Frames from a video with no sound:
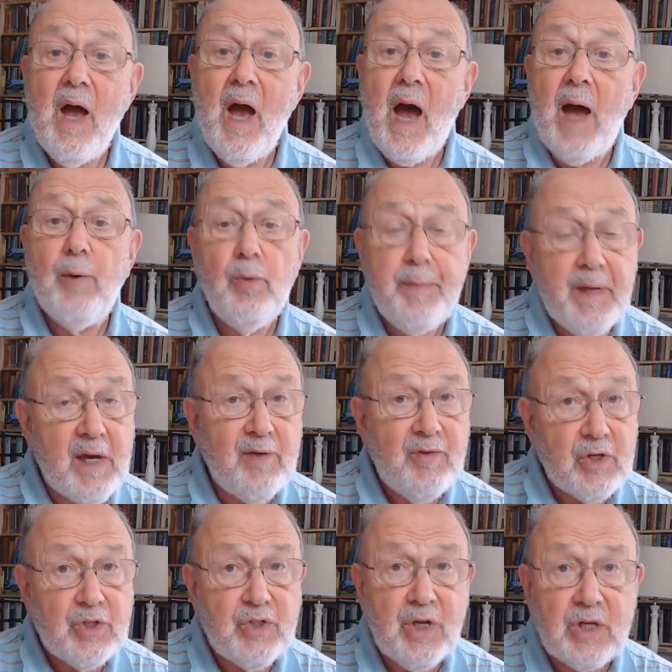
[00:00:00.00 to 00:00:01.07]
I will be
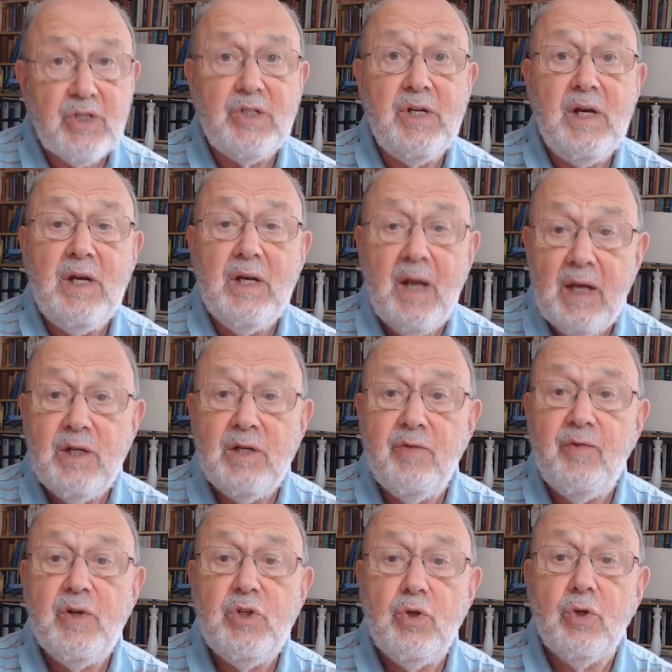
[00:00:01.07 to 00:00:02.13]
giving 16
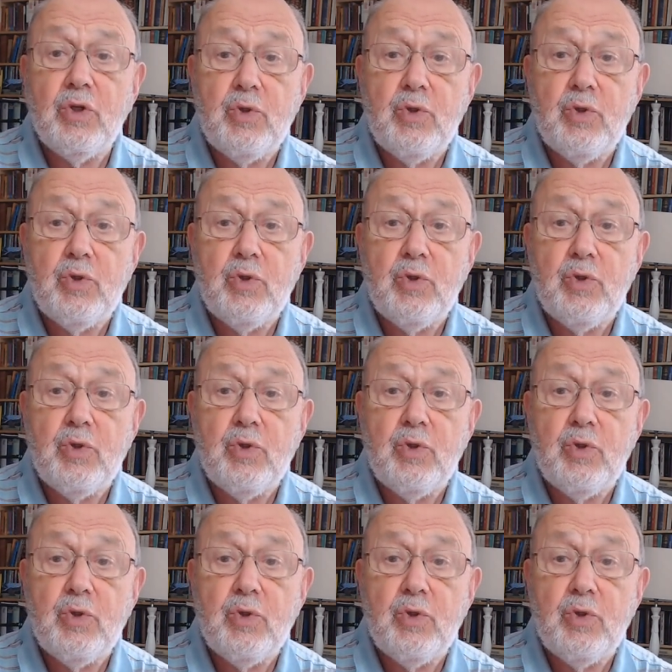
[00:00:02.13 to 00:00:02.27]
individual